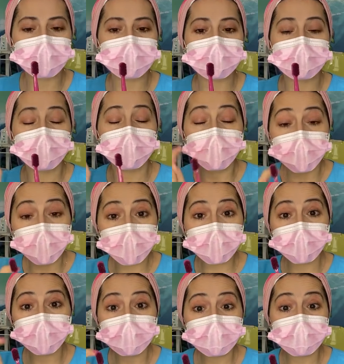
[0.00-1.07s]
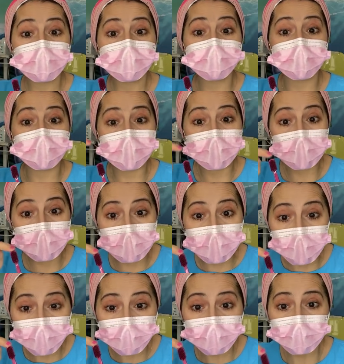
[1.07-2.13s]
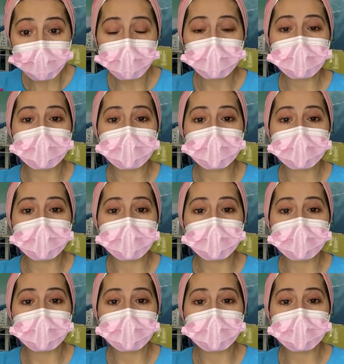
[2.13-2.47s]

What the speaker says: because the more bristles we have,